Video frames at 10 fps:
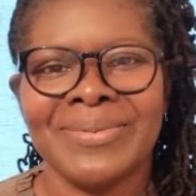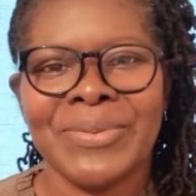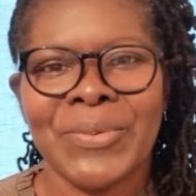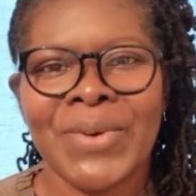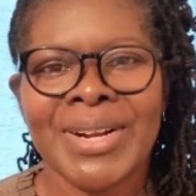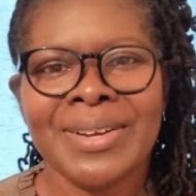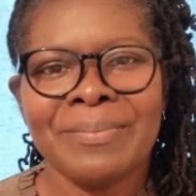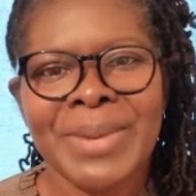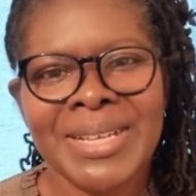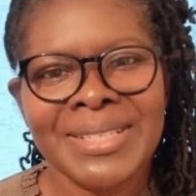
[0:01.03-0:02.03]
Welcome
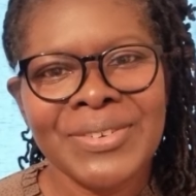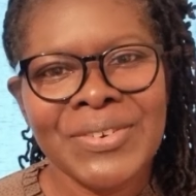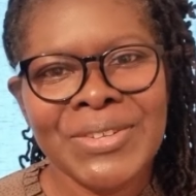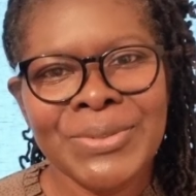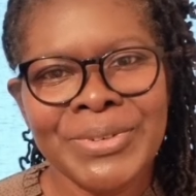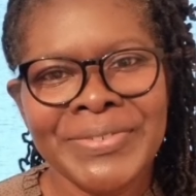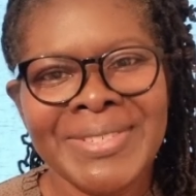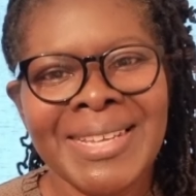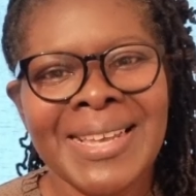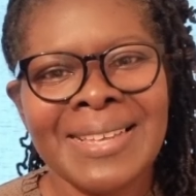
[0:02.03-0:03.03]
back to God's Word with
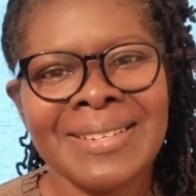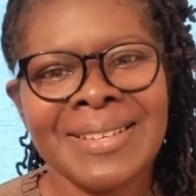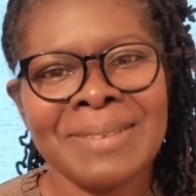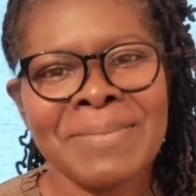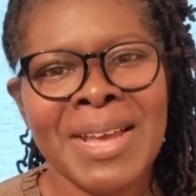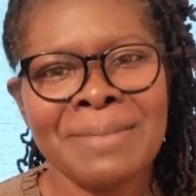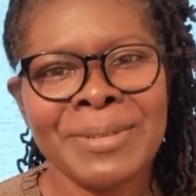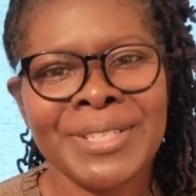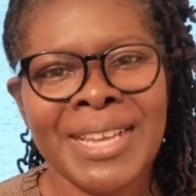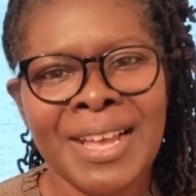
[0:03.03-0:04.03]
Anne. I'm happy
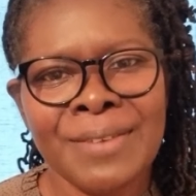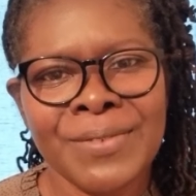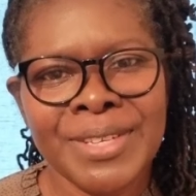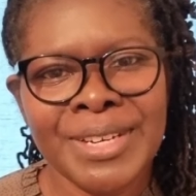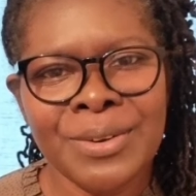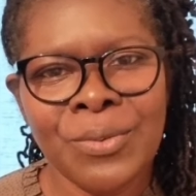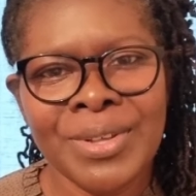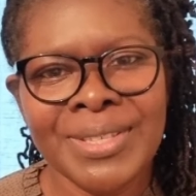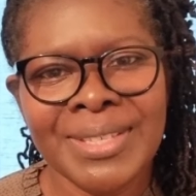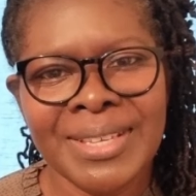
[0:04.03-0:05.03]
to have you here
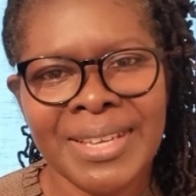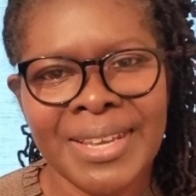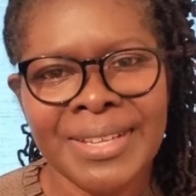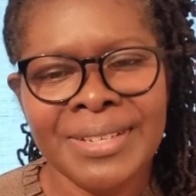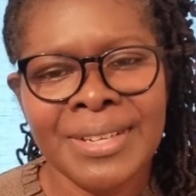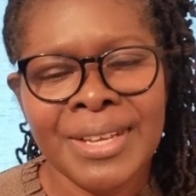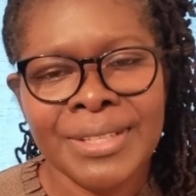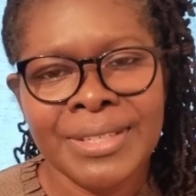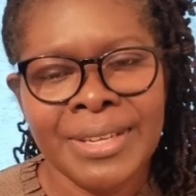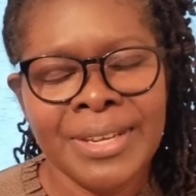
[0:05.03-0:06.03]
once again
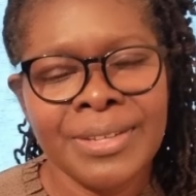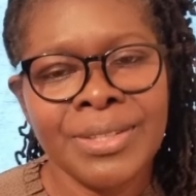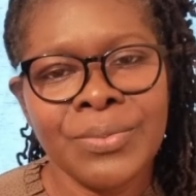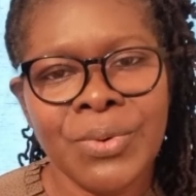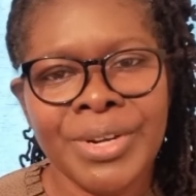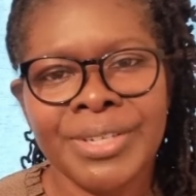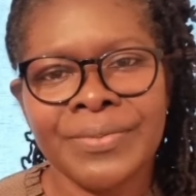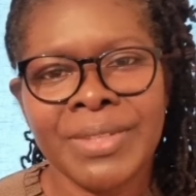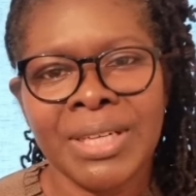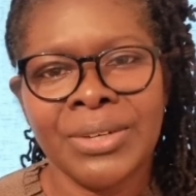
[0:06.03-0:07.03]
to hear the word of
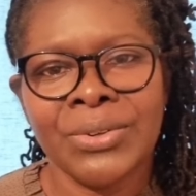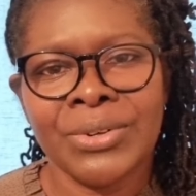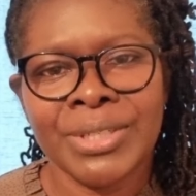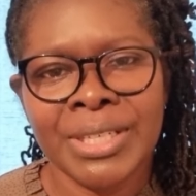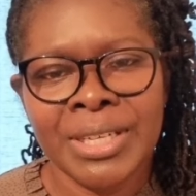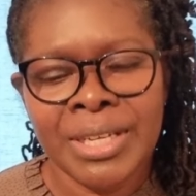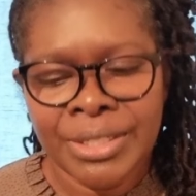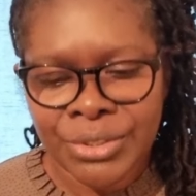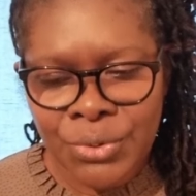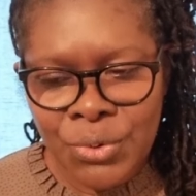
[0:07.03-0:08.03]
the Lord.
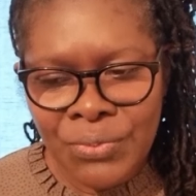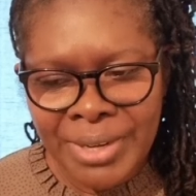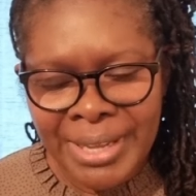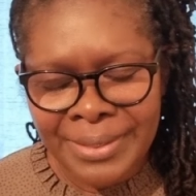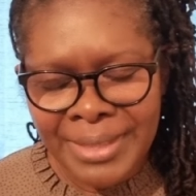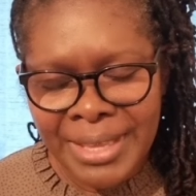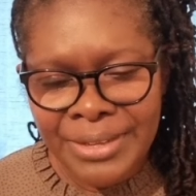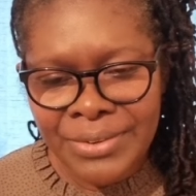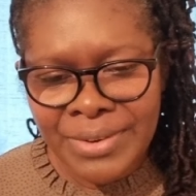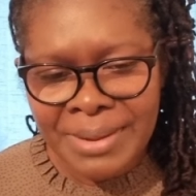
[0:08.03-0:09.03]
Jehovah, I thank
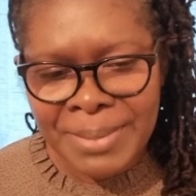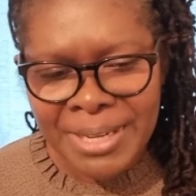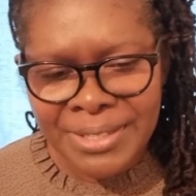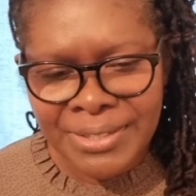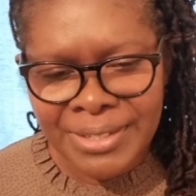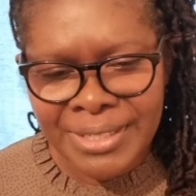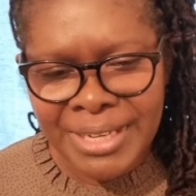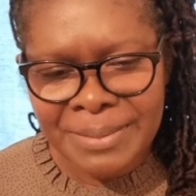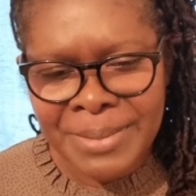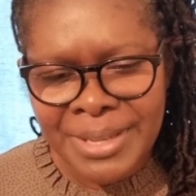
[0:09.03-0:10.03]
you. I bless your
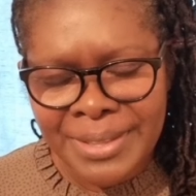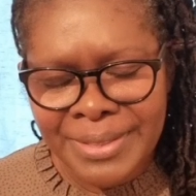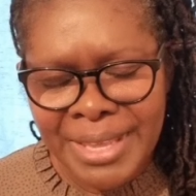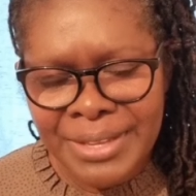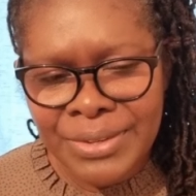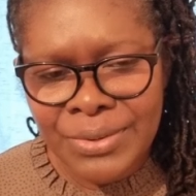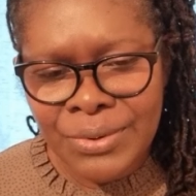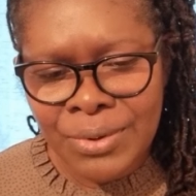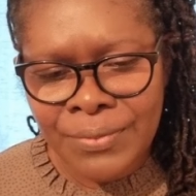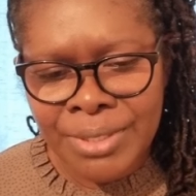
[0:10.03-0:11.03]
name. Thank you,
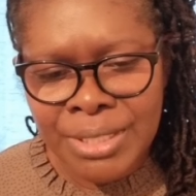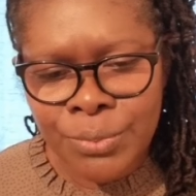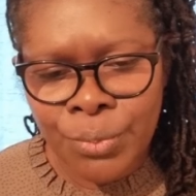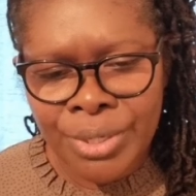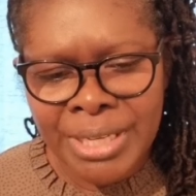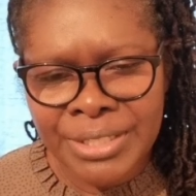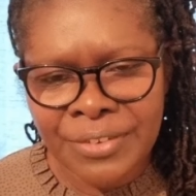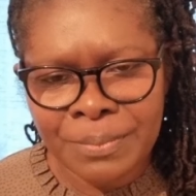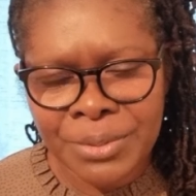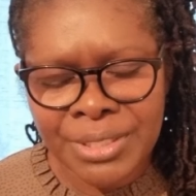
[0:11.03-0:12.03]
Lord, for this word that you
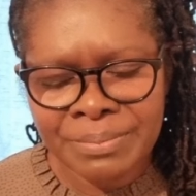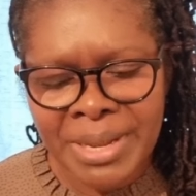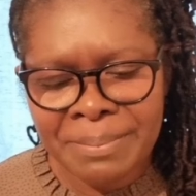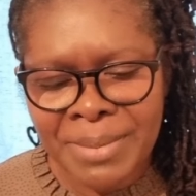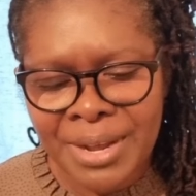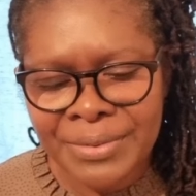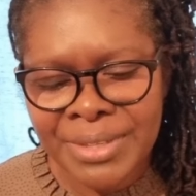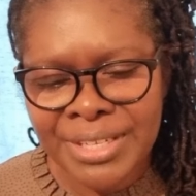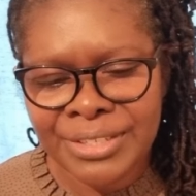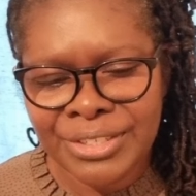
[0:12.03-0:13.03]
have put in my mouth
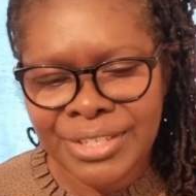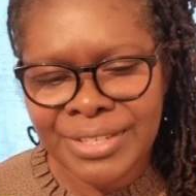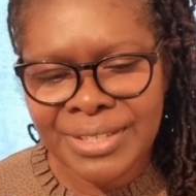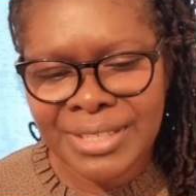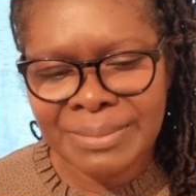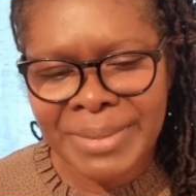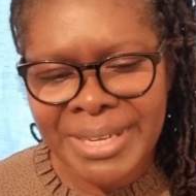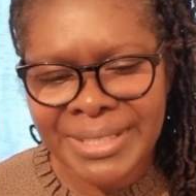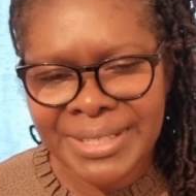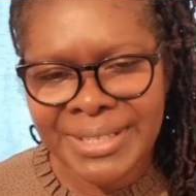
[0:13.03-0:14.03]
in Jesus'
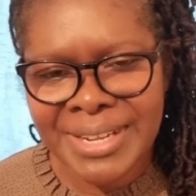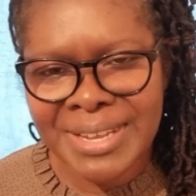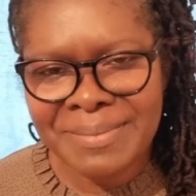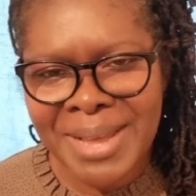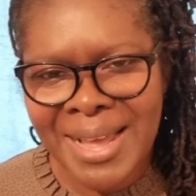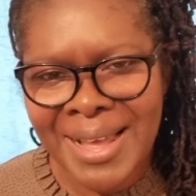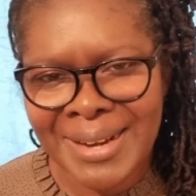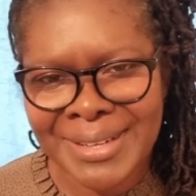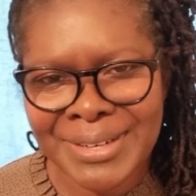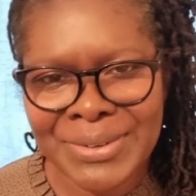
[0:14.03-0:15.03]
mighty name.
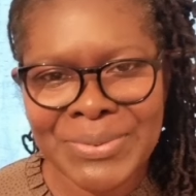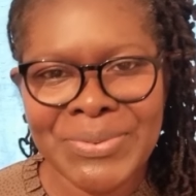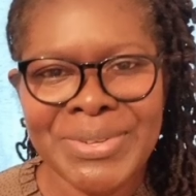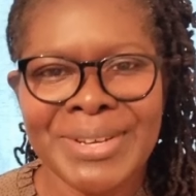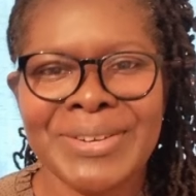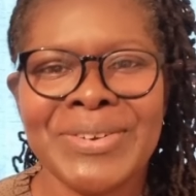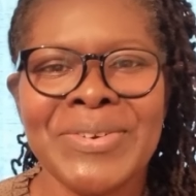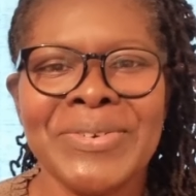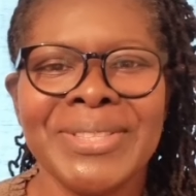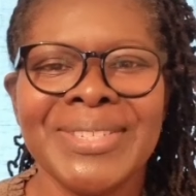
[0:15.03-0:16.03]
Hallelujah.
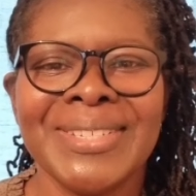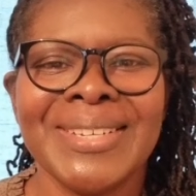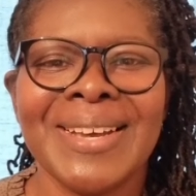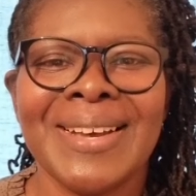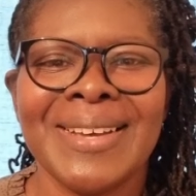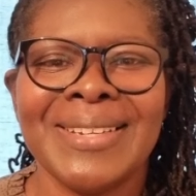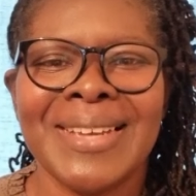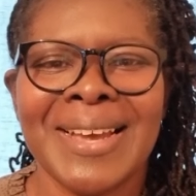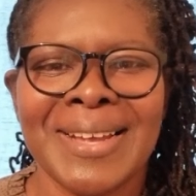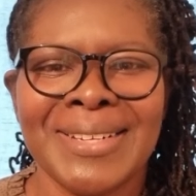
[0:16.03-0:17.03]
Glory to God.
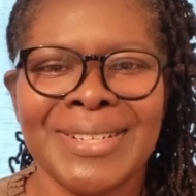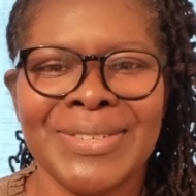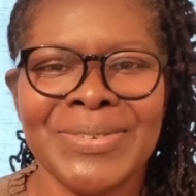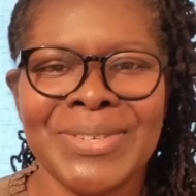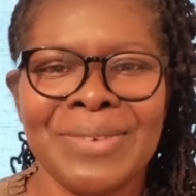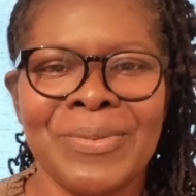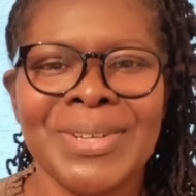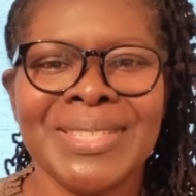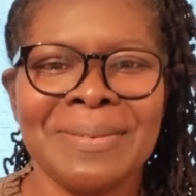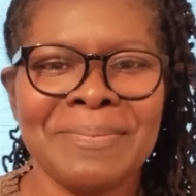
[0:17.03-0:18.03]
Hallelujah.
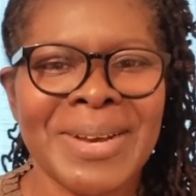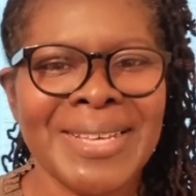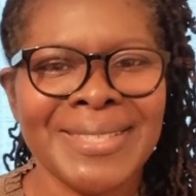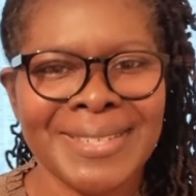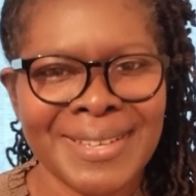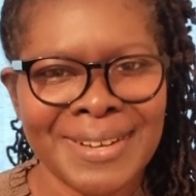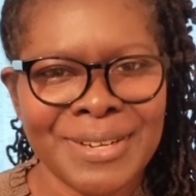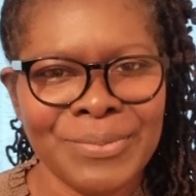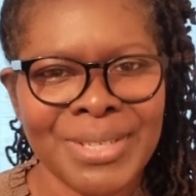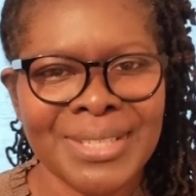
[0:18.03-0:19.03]
What a mighty God
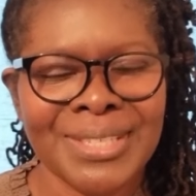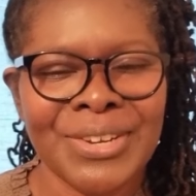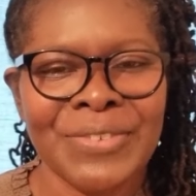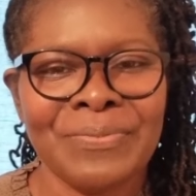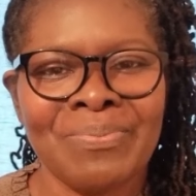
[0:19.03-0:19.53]
we serve.